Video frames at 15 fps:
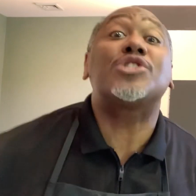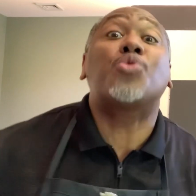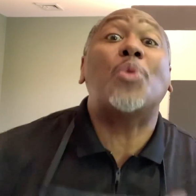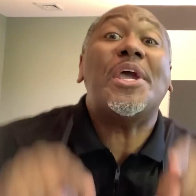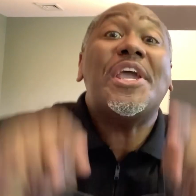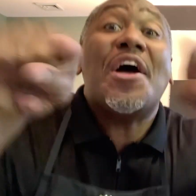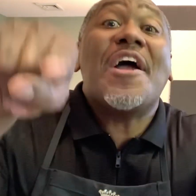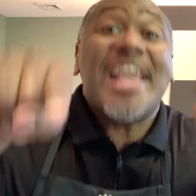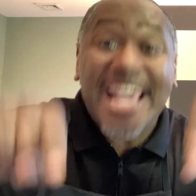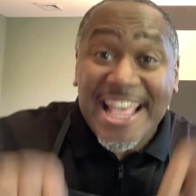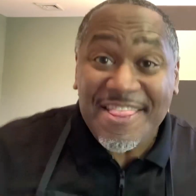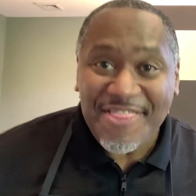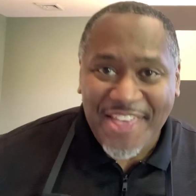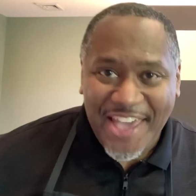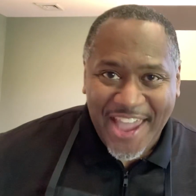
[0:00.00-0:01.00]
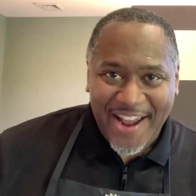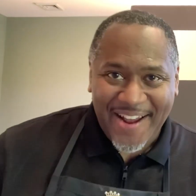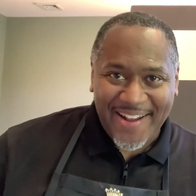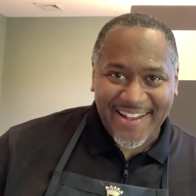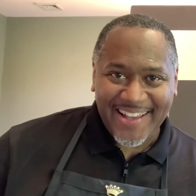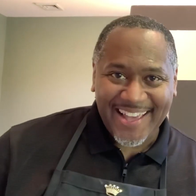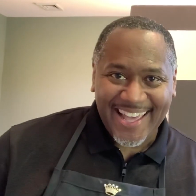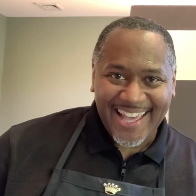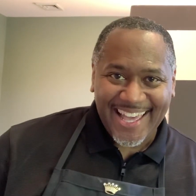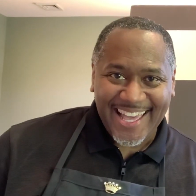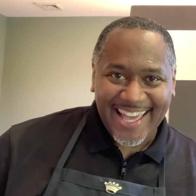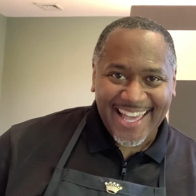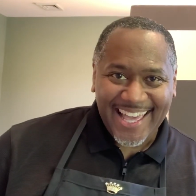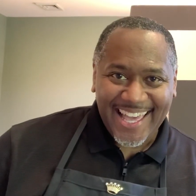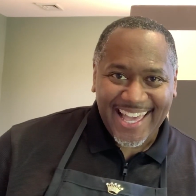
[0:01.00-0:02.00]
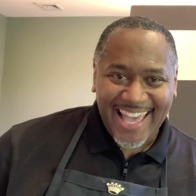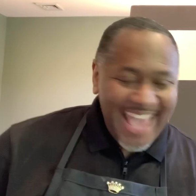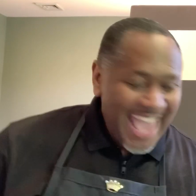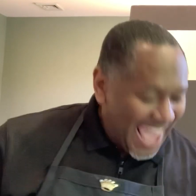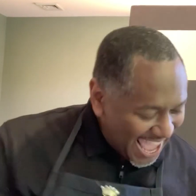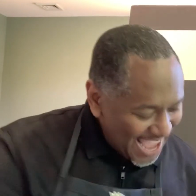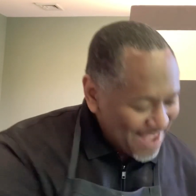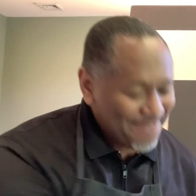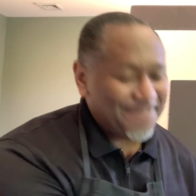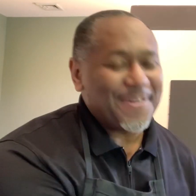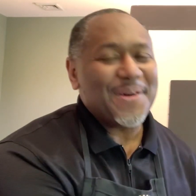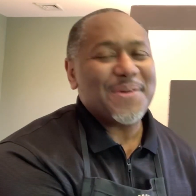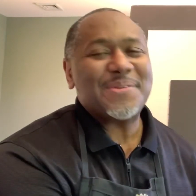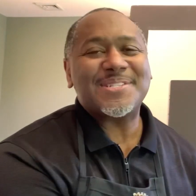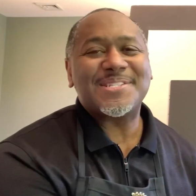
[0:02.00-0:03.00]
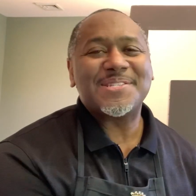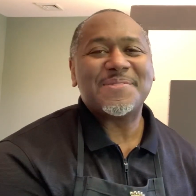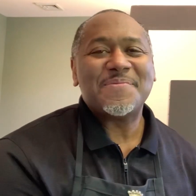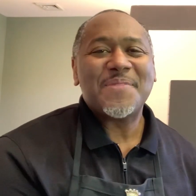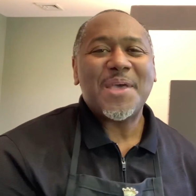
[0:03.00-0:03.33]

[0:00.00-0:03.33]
we are in there. Hey folks,